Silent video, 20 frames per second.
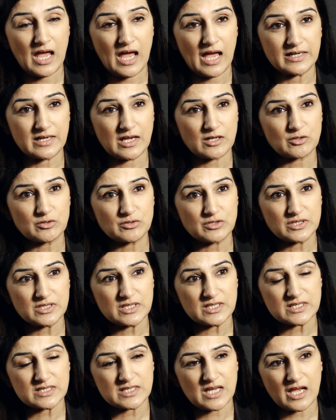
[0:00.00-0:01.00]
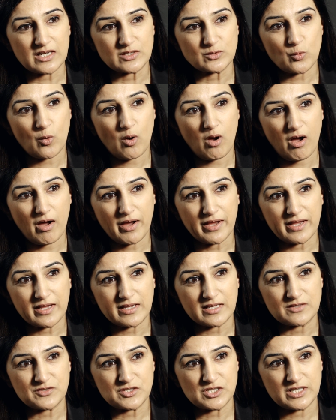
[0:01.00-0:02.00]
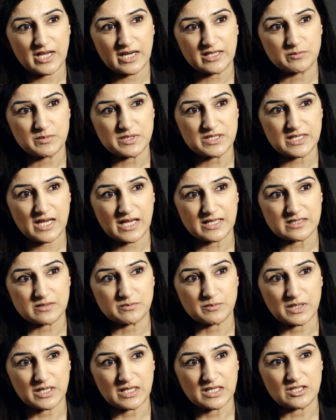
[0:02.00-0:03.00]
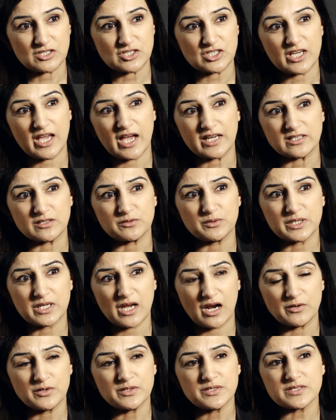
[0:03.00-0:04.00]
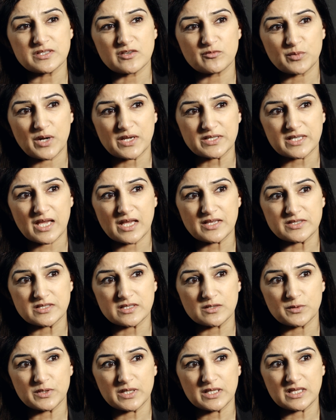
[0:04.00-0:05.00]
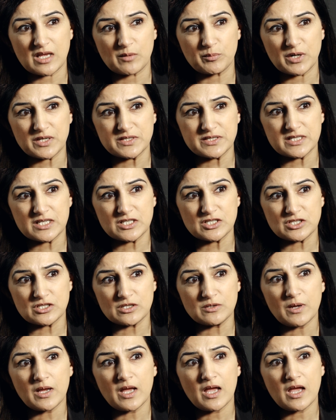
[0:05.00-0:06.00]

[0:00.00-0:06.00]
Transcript: And I couldn't understand why, if she'd had a mastectomy, she had a recurrence of breast cancer within that breast tissue.